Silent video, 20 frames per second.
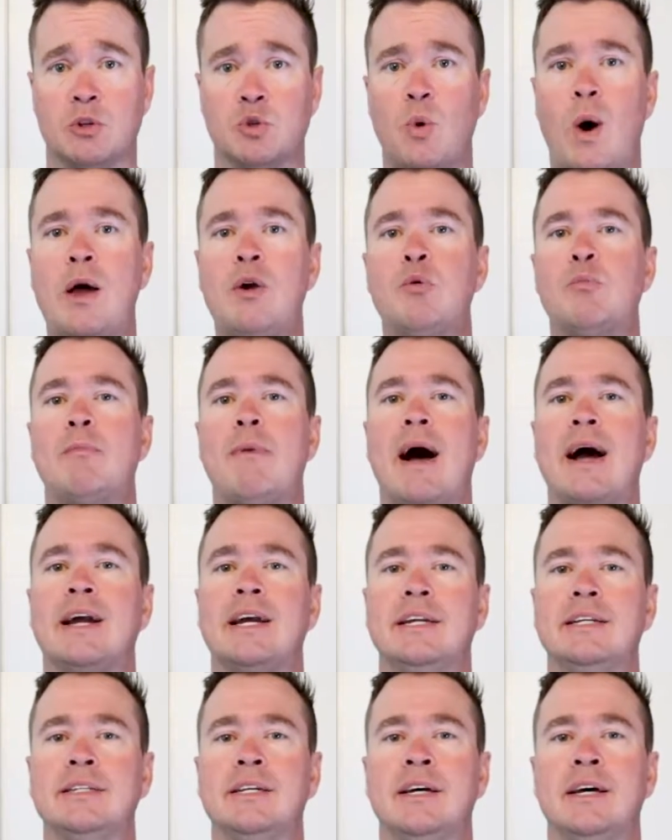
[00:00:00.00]
So I don't
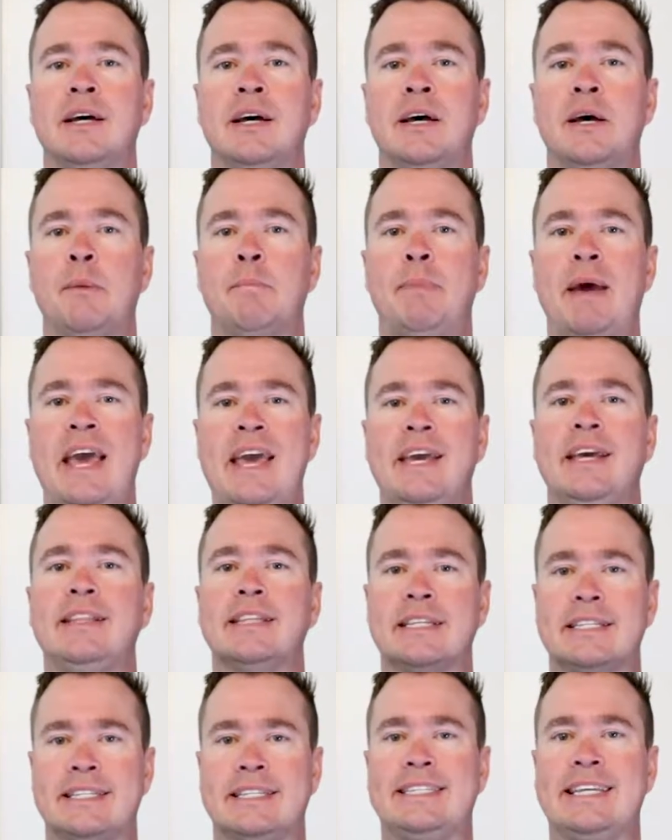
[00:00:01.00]
mind paying
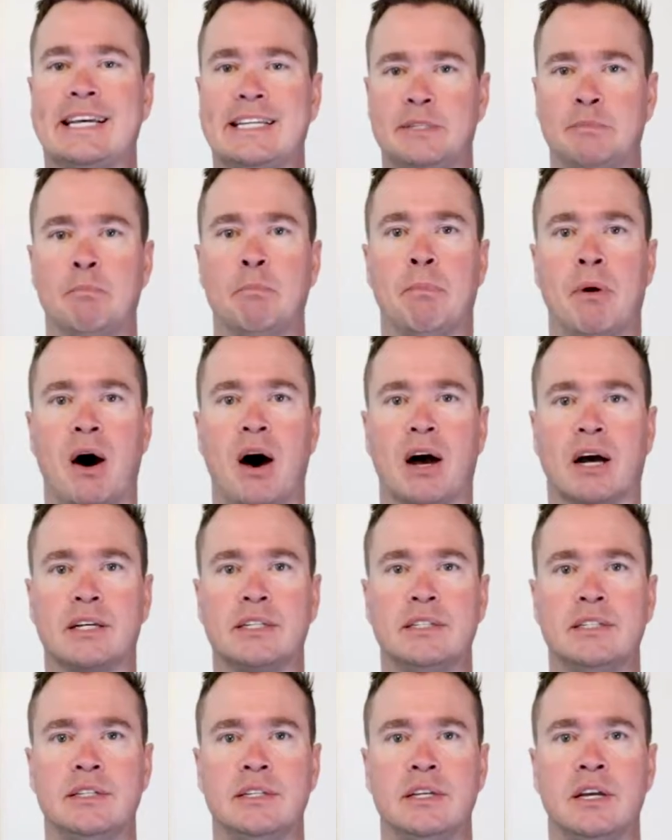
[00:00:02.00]
the
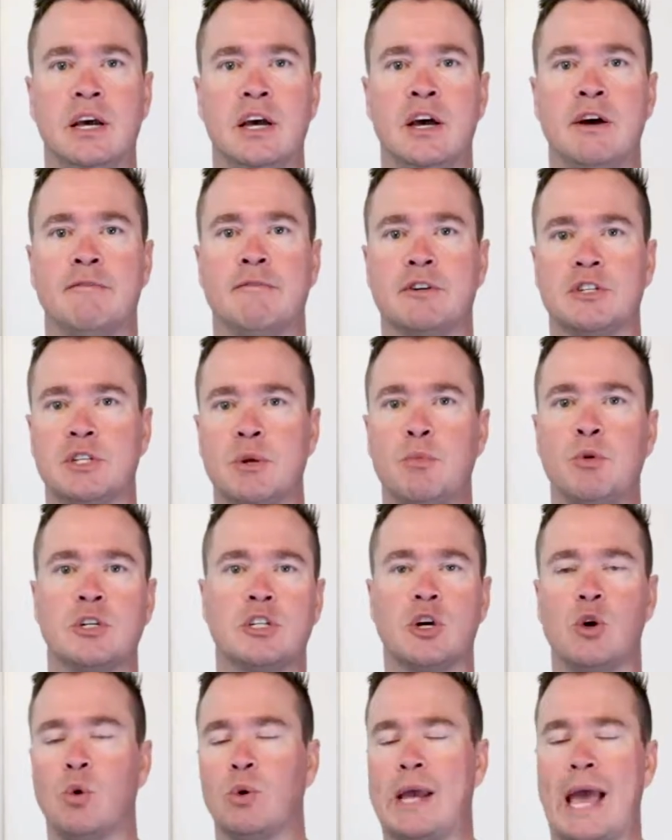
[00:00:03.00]
$6 for someone
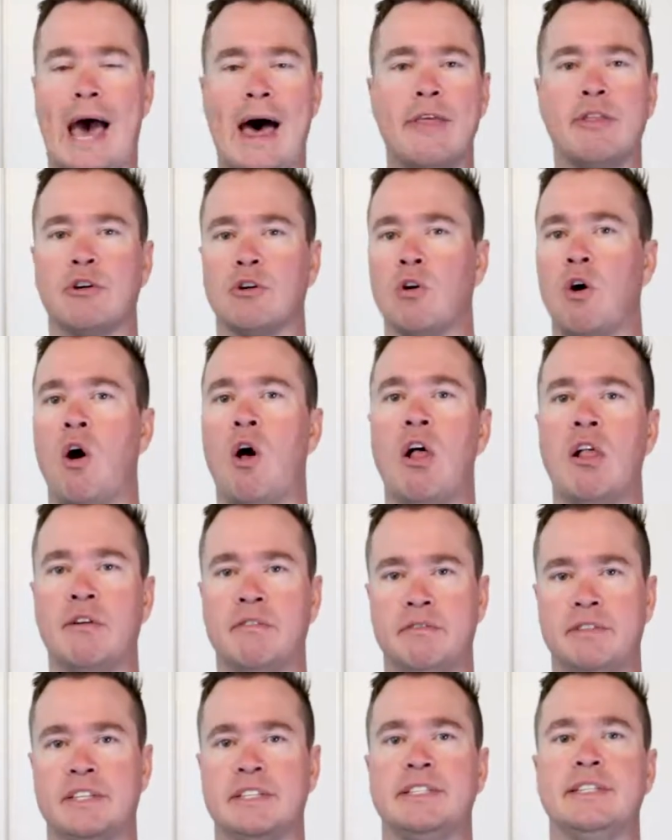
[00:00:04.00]
to go gather all
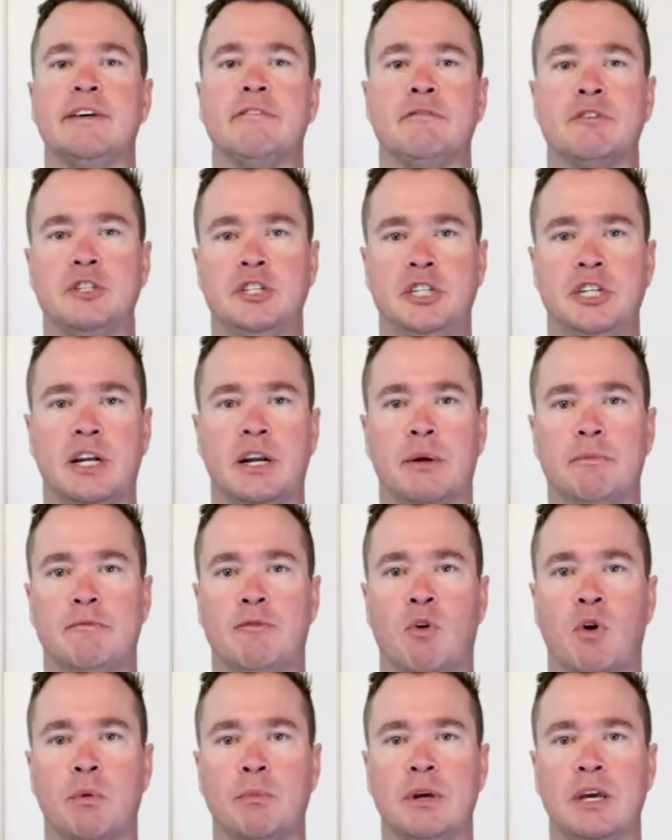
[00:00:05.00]
of this different shit up
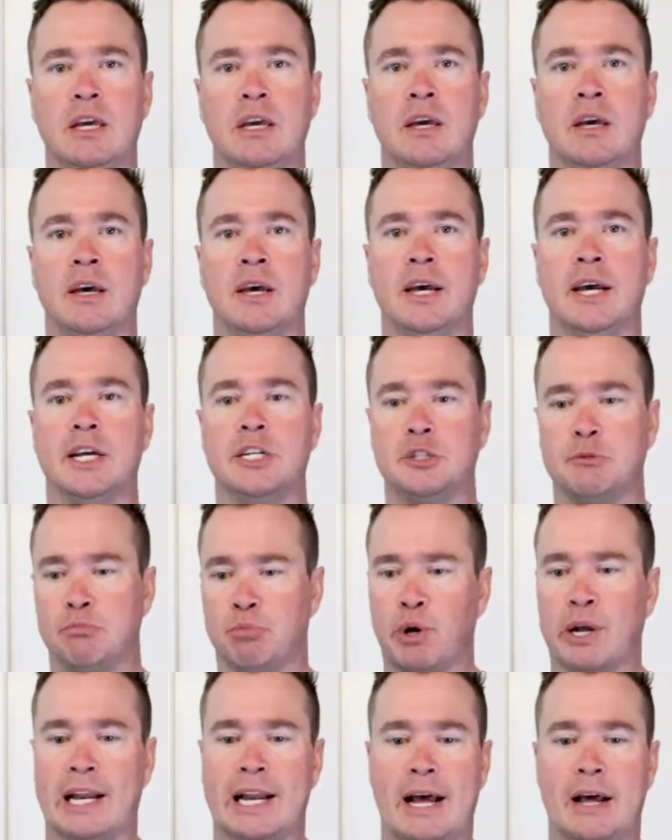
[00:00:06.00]
for me and just
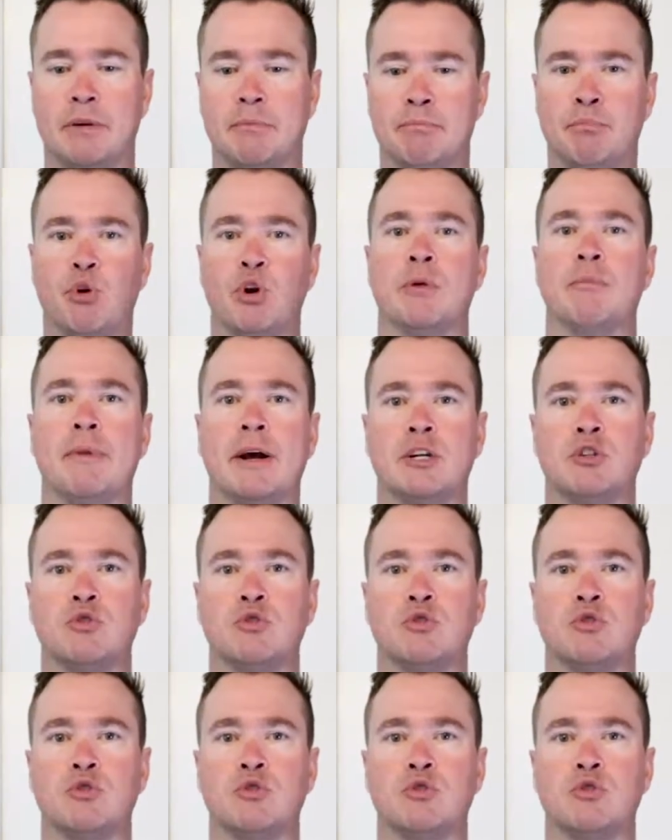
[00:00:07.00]
bring it out and put it in my